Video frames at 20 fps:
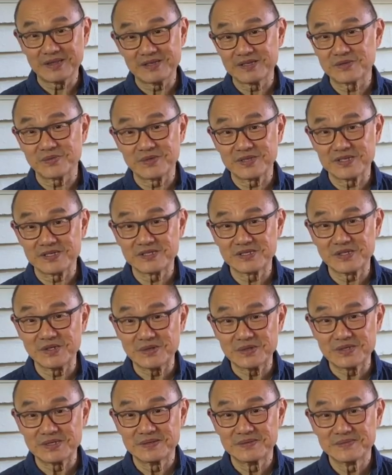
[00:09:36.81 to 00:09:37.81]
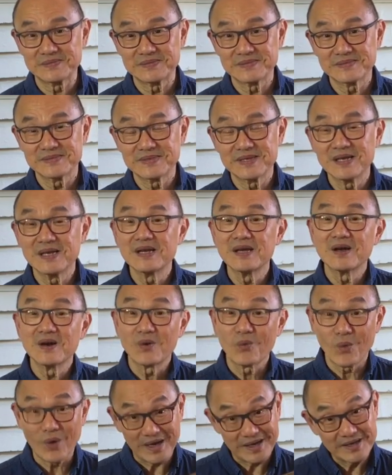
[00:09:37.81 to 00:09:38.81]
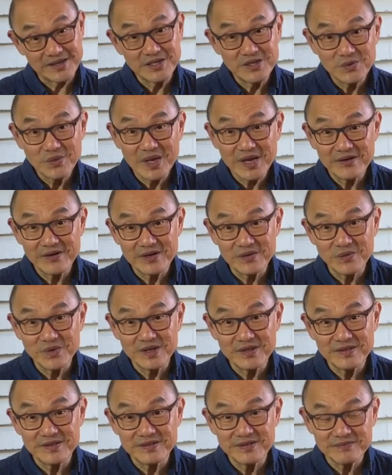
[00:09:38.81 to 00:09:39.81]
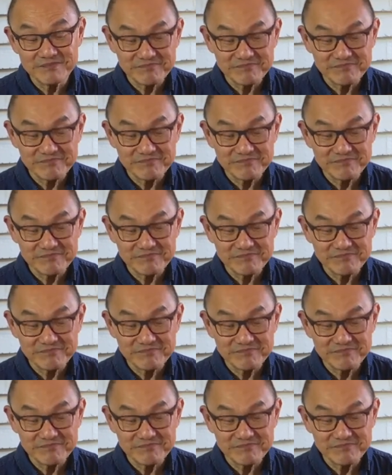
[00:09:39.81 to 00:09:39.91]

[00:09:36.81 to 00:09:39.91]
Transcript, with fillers: this with a suit. What can you wear it with?